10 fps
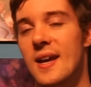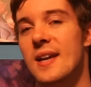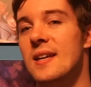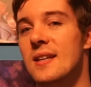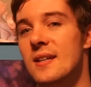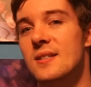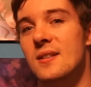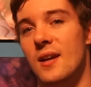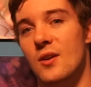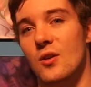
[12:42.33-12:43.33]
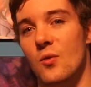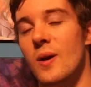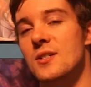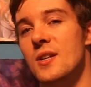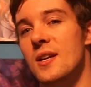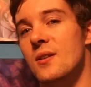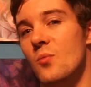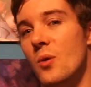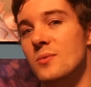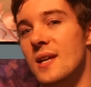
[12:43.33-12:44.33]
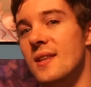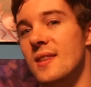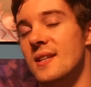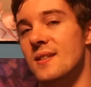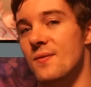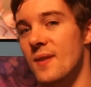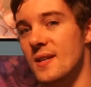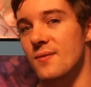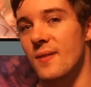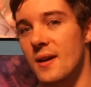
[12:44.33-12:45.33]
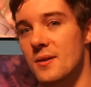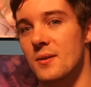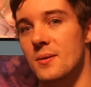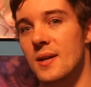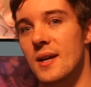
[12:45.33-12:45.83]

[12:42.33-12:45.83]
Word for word: He does like to question it and won't take things at face value.